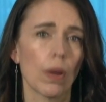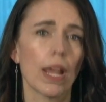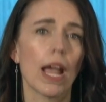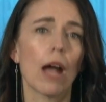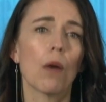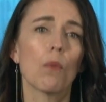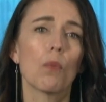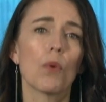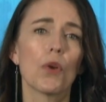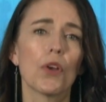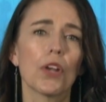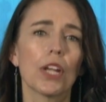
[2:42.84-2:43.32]

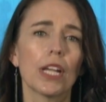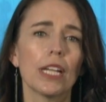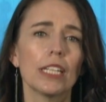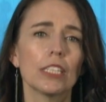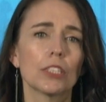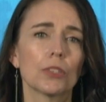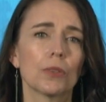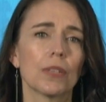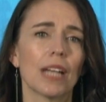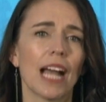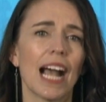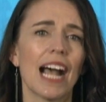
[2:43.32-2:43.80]
We are
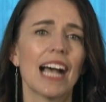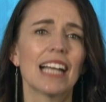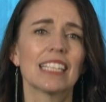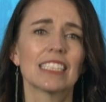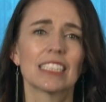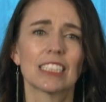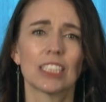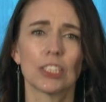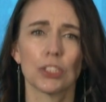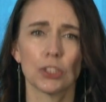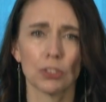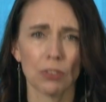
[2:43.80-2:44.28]
working to
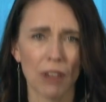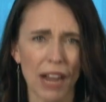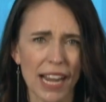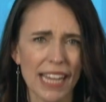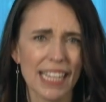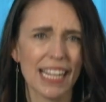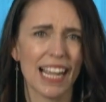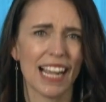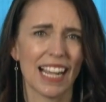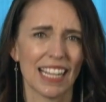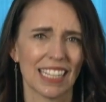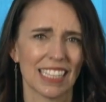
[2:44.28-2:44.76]
enhance the
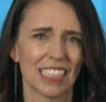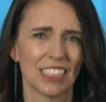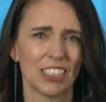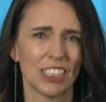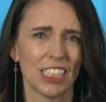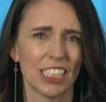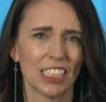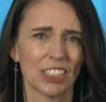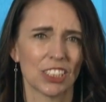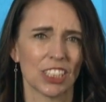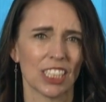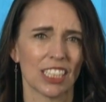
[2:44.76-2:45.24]
trade
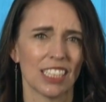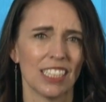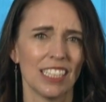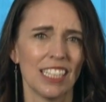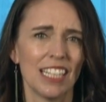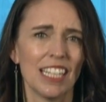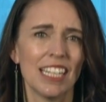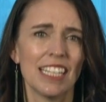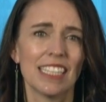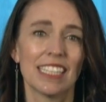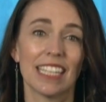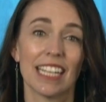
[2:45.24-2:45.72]
architecture
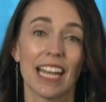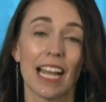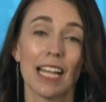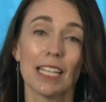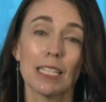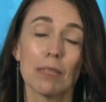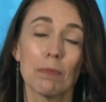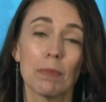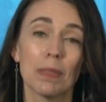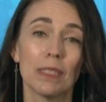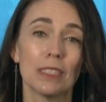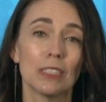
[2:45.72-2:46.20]
that
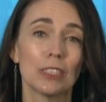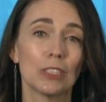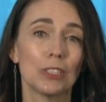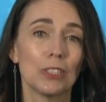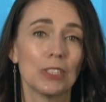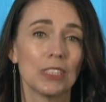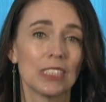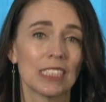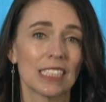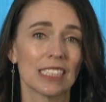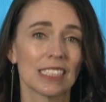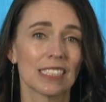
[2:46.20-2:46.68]

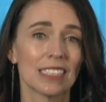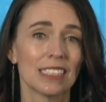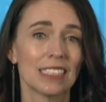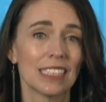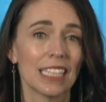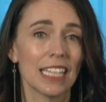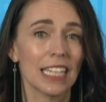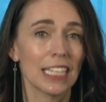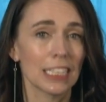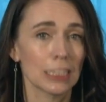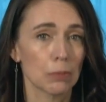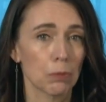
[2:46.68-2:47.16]
underpins New
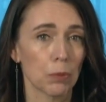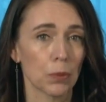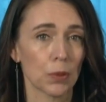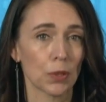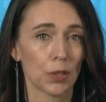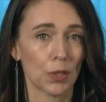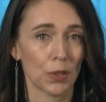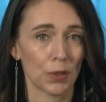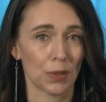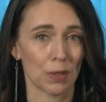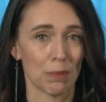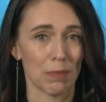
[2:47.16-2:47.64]
Zealand's
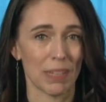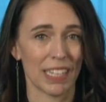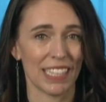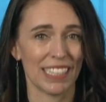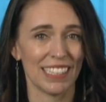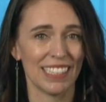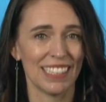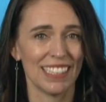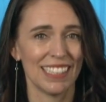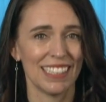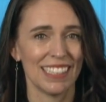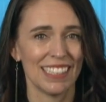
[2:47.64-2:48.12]
export
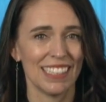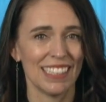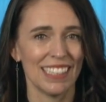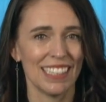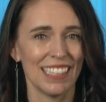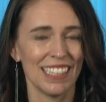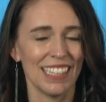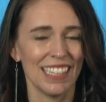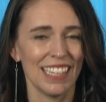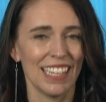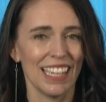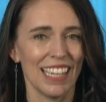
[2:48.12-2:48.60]
economy.
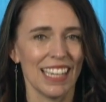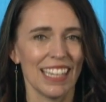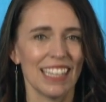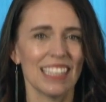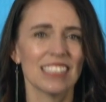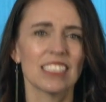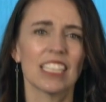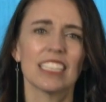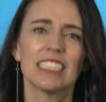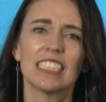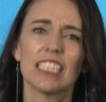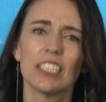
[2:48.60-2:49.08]

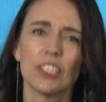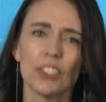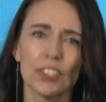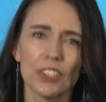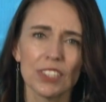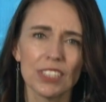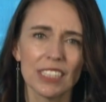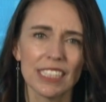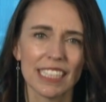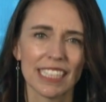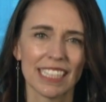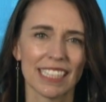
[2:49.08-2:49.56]
And as I
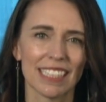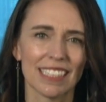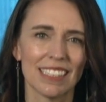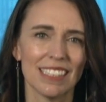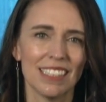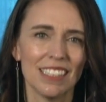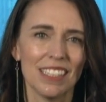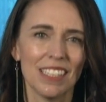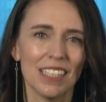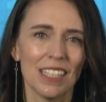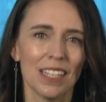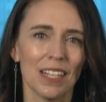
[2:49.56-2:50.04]
said
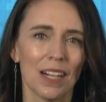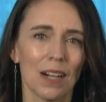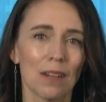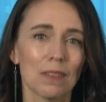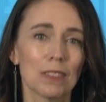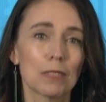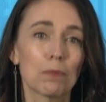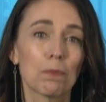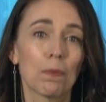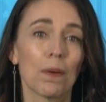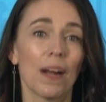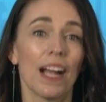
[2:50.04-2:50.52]
earlier,
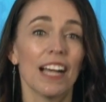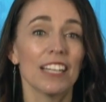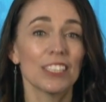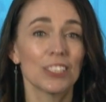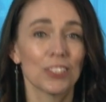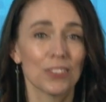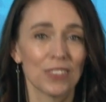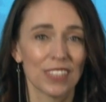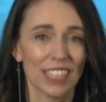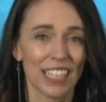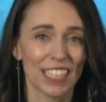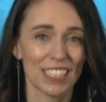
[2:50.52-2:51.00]
I was
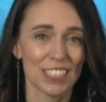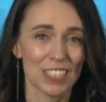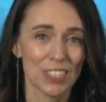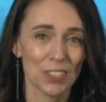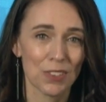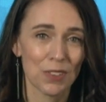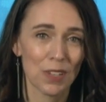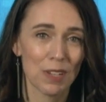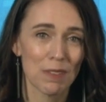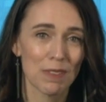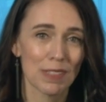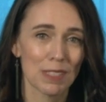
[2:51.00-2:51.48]
proud to
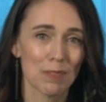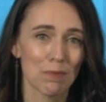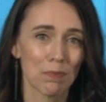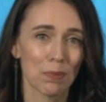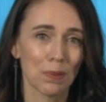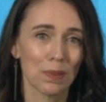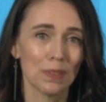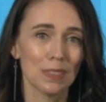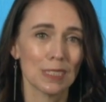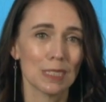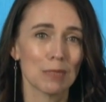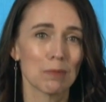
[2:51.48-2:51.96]
announce agreement
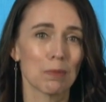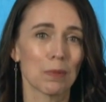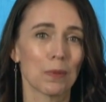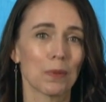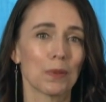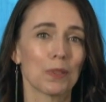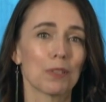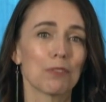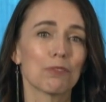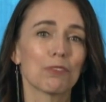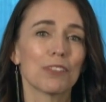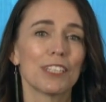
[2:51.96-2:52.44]
in
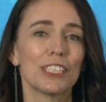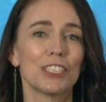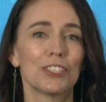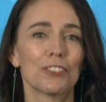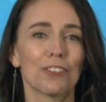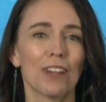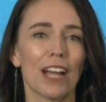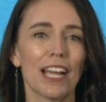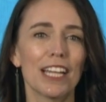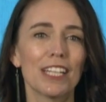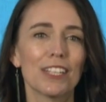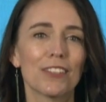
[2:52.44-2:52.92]
principle on a free
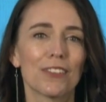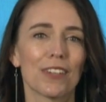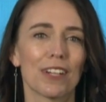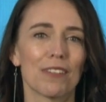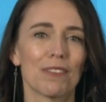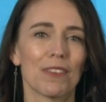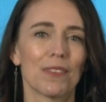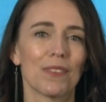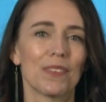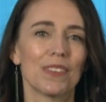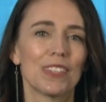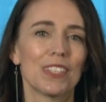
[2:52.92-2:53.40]
trade
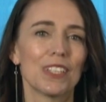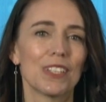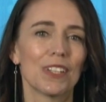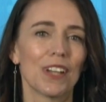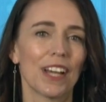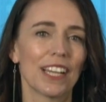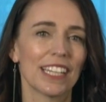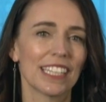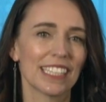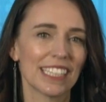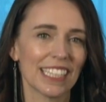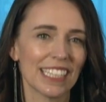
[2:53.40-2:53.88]
agreement with the
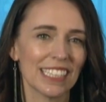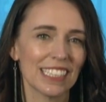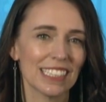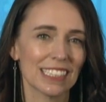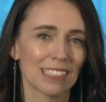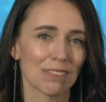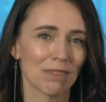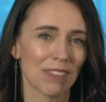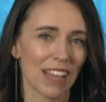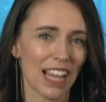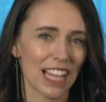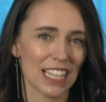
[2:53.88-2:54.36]
United
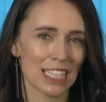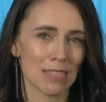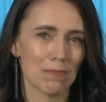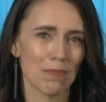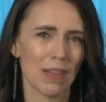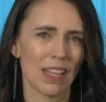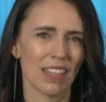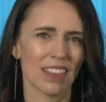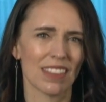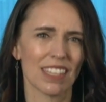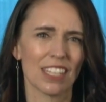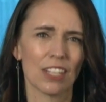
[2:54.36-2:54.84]
Kingdom
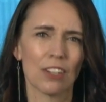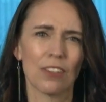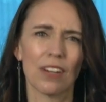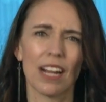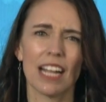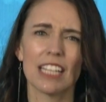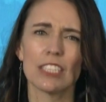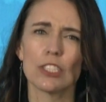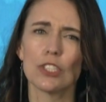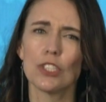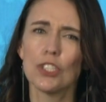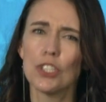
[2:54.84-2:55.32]
last month that
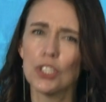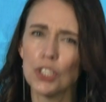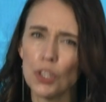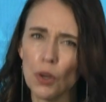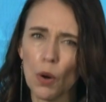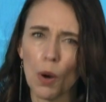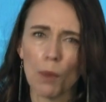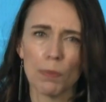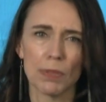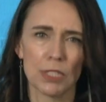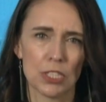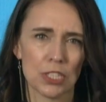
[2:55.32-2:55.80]
creates
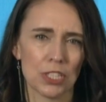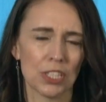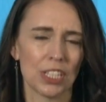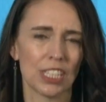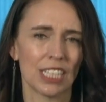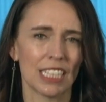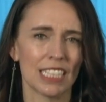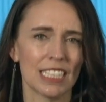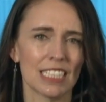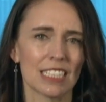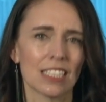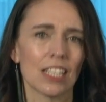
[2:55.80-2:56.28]
new
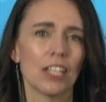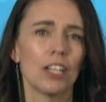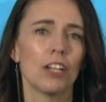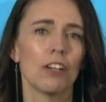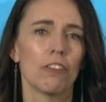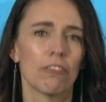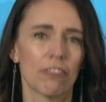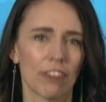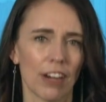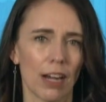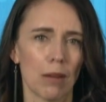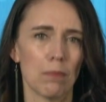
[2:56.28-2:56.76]
opportunities
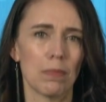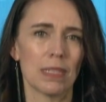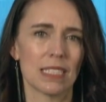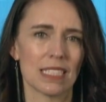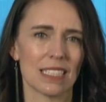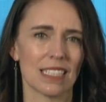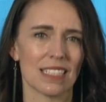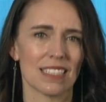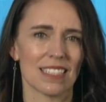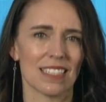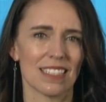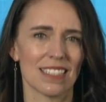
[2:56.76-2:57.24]
for our
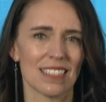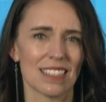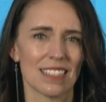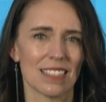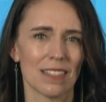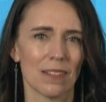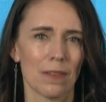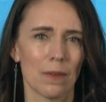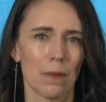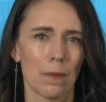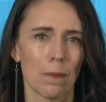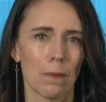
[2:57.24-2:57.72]

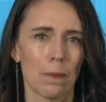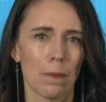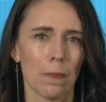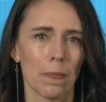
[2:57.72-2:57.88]
businesses.